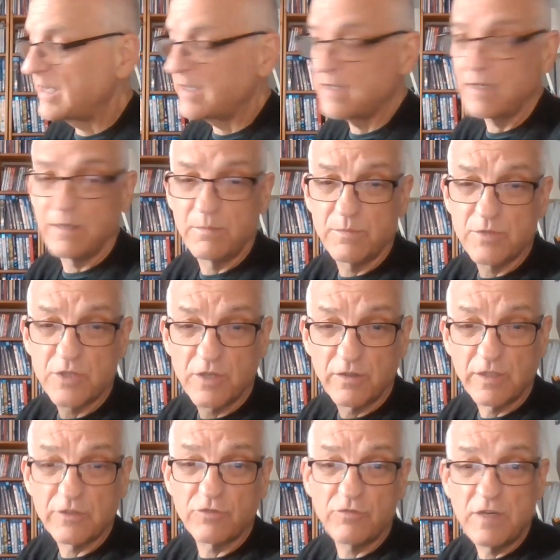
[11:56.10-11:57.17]
Um, so
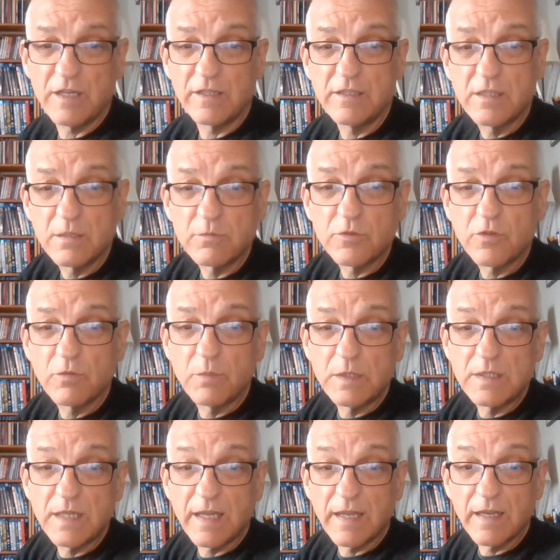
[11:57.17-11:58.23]
that's three items for me
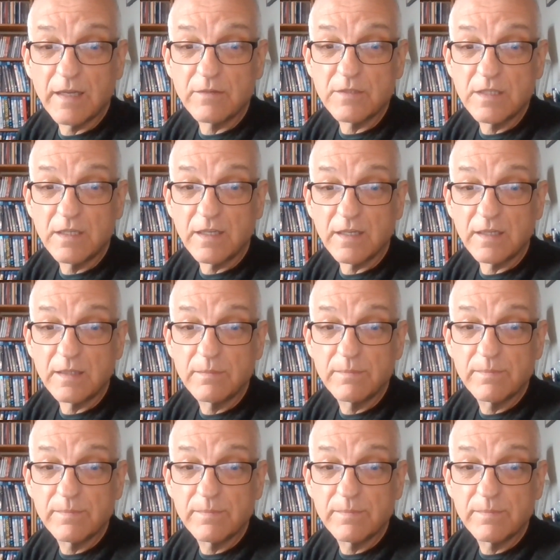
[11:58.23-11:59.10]
to get out today.